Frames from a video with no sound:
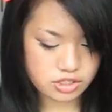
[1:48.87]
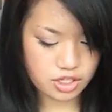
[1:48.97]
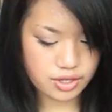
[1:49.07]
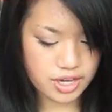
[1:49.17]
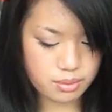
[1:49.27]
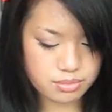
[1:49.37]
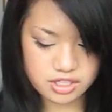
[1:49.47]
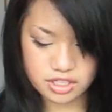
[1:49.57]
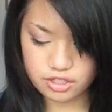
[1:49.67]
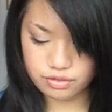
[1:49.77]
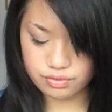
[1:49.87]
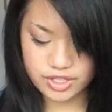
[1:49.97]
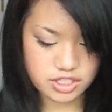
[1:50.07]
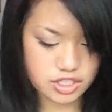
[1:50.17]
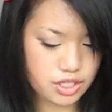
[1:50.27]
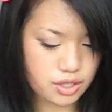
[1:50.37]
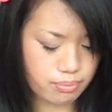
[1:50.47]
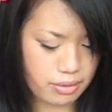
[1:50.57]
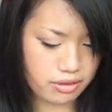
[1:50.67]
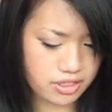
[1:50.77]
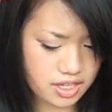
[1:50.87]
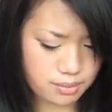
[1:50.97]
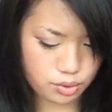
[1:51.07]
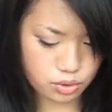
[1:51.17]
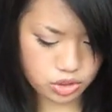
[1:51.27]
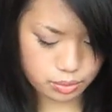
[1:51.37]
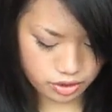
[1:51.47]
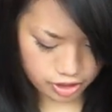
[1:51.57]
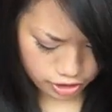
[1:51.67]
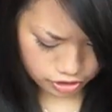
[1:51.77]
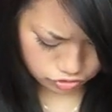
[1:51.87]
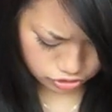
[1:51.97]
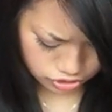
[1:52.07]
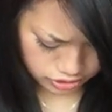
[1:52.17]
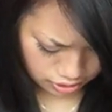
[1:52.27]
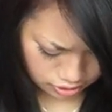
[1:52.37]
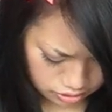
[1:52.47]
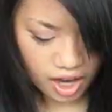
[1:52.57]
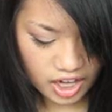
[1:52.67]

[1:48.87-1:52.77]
So now I'm just going to read to you about the Pore Trouble Hydrogel.